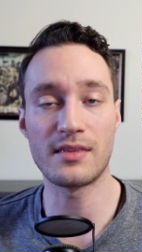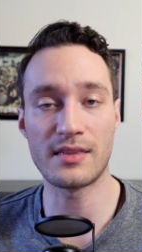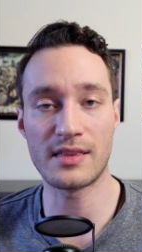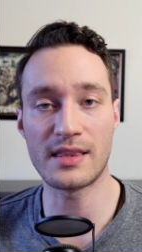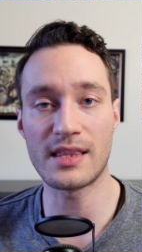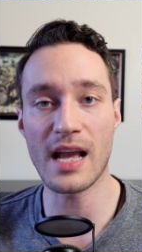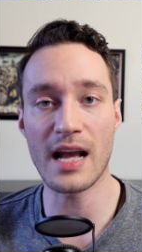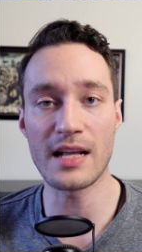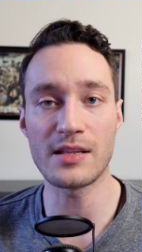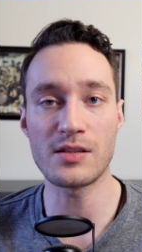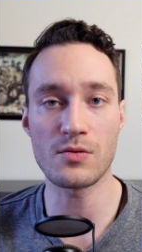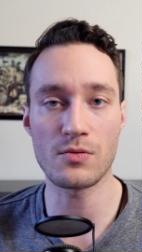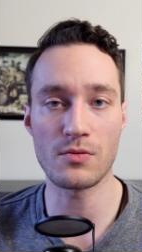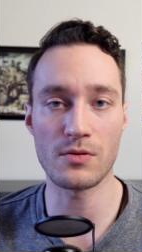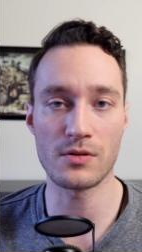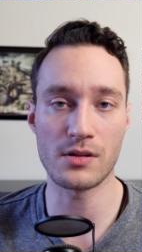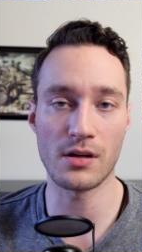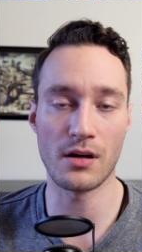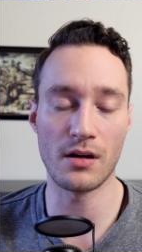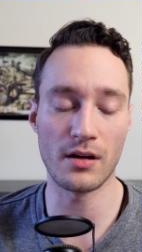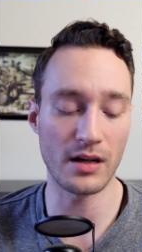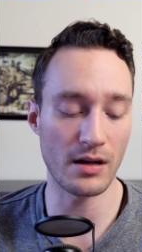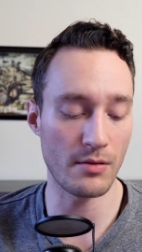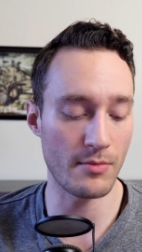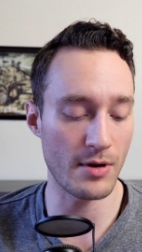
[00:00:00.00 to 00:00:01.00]
That's what we're
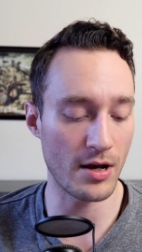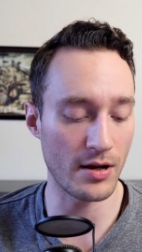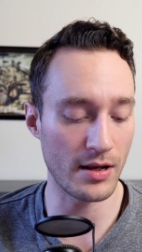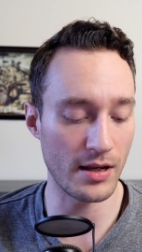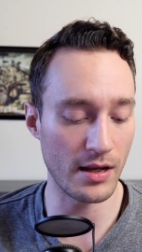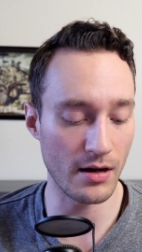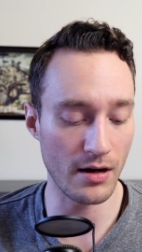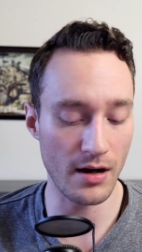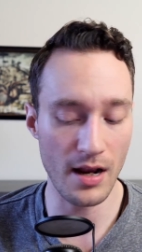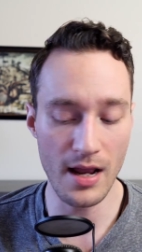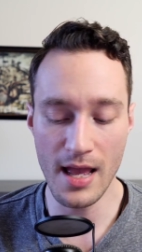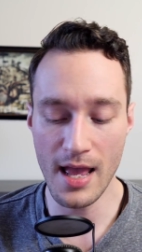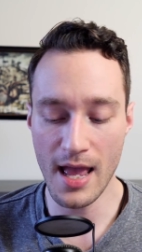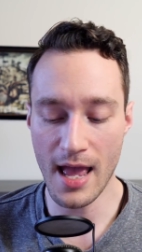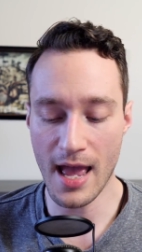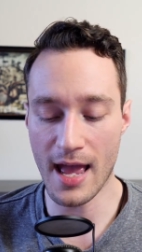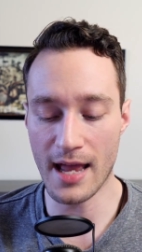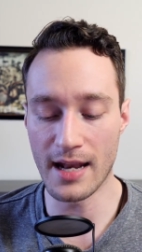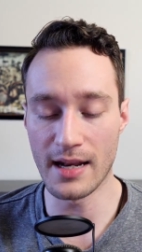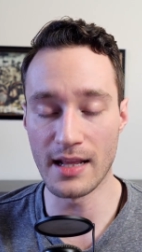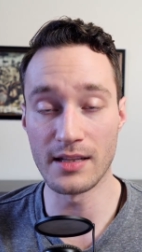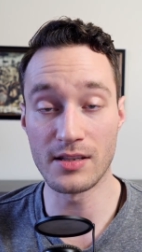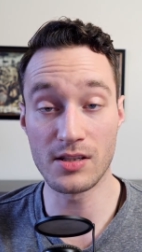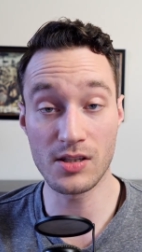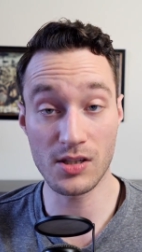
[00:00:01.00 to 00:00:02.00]
talking about here.
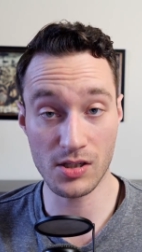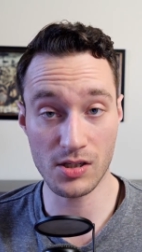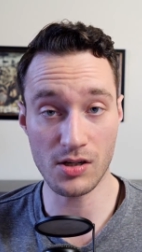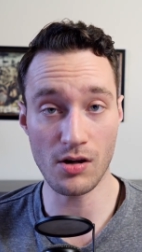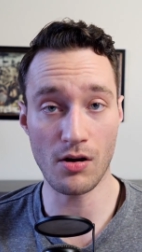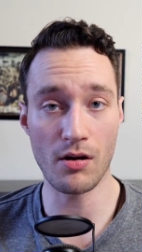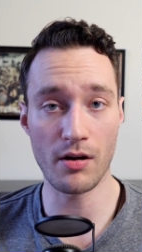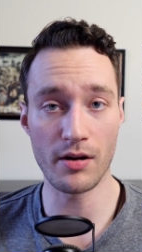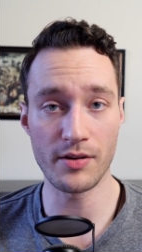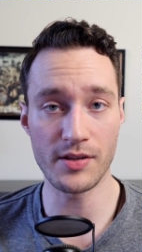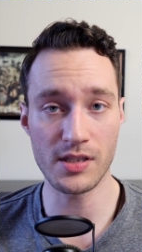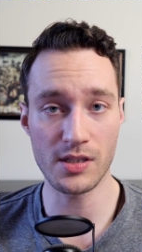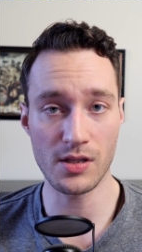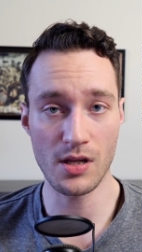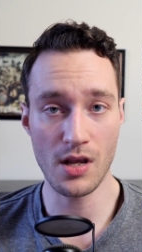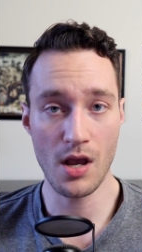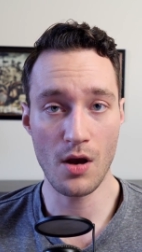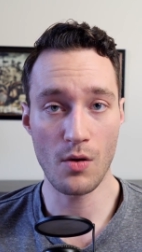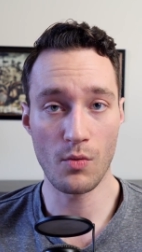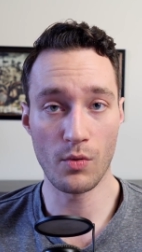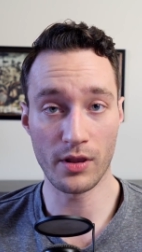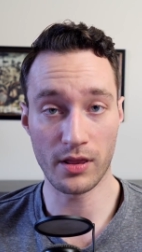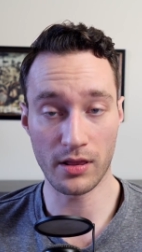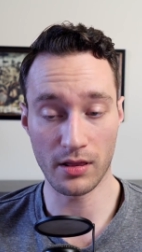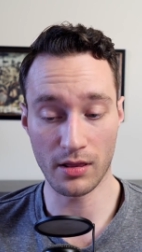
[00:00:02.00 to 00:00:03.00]
And it starts
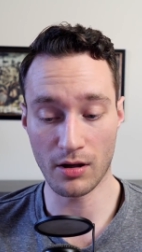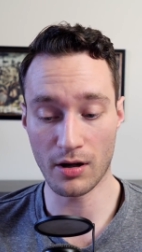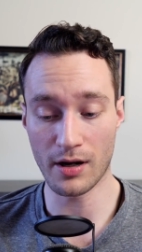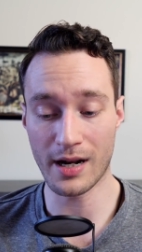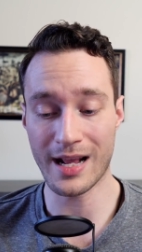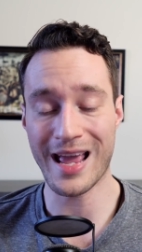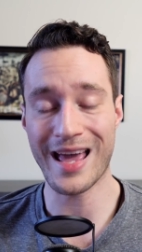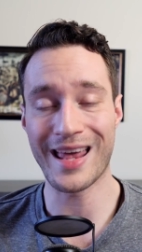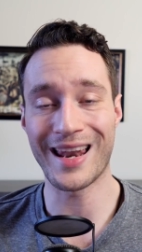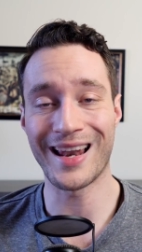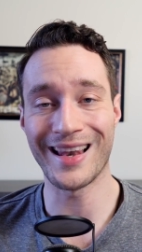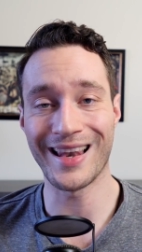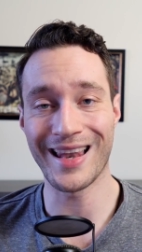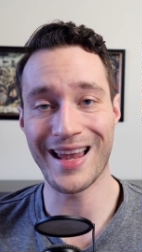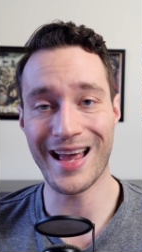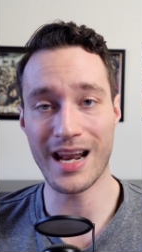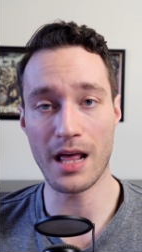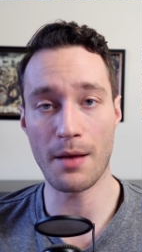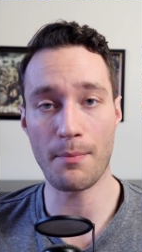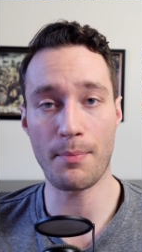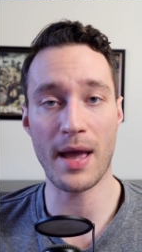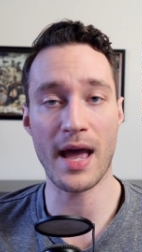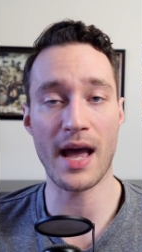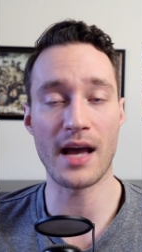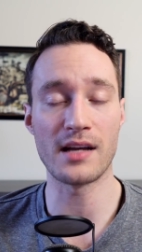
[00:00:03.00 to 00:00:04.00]
with learning how to let
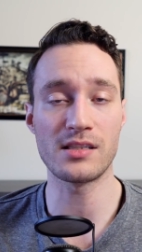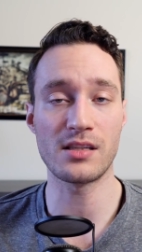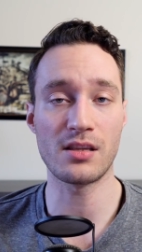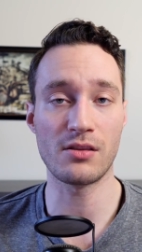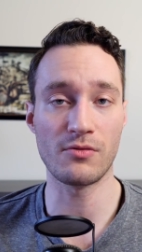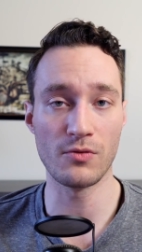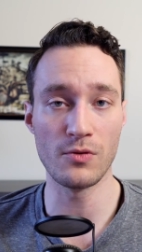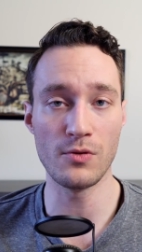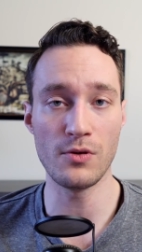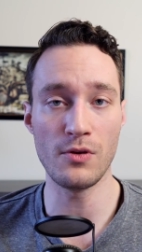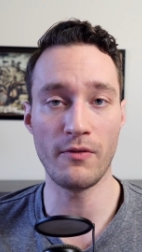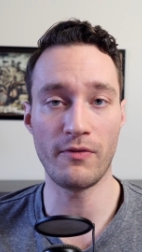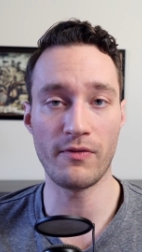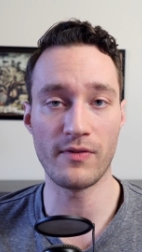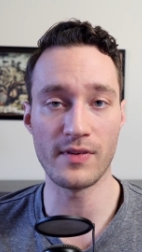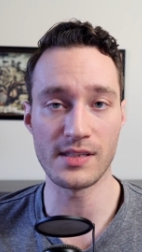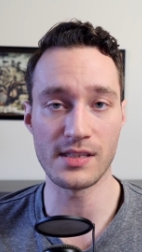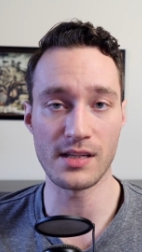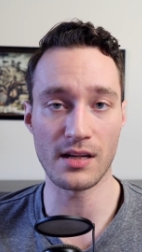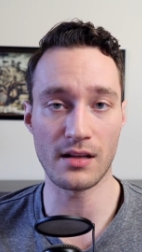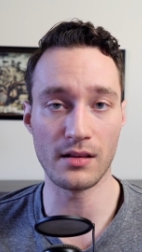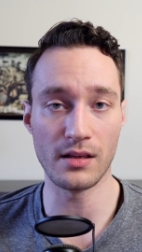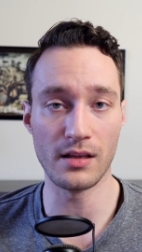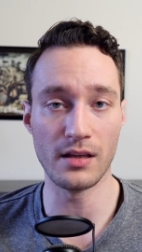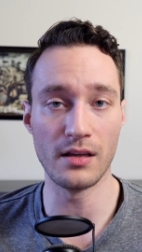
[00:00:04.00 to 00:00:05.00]
it pass through you
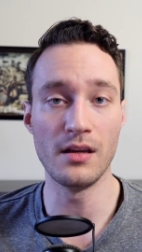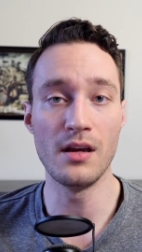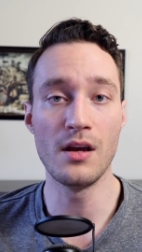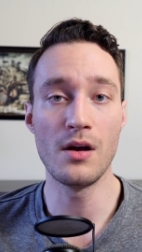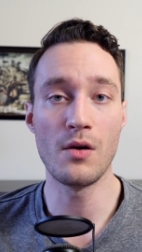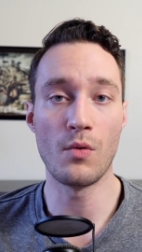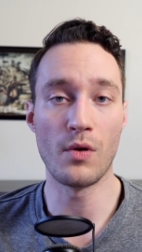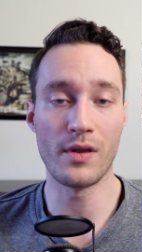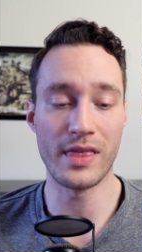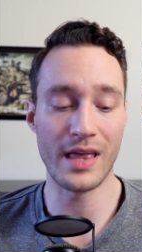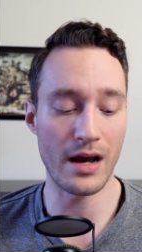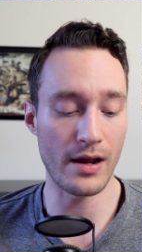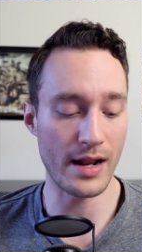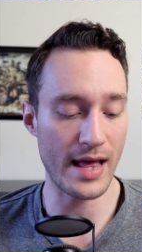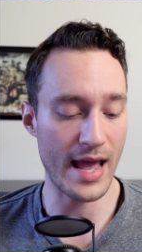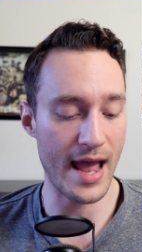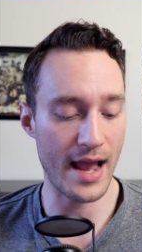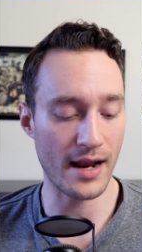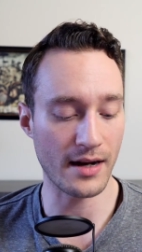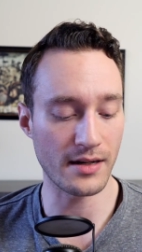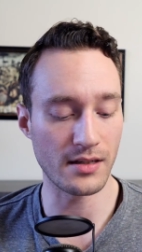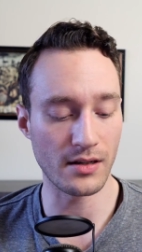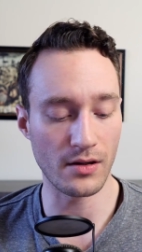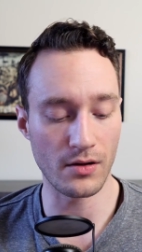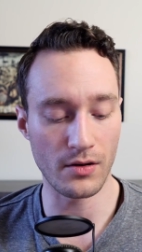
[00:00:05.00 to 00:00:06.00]
physically without
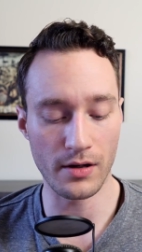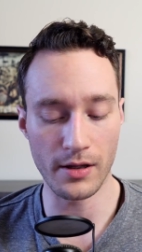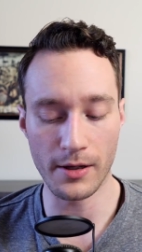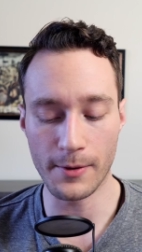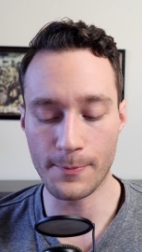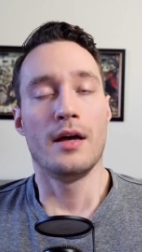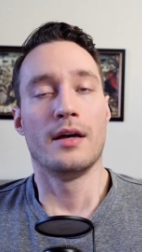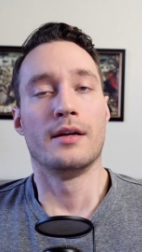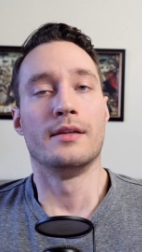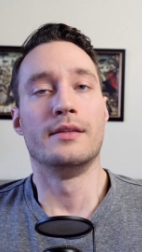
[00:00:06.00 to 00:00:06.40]
acting on it.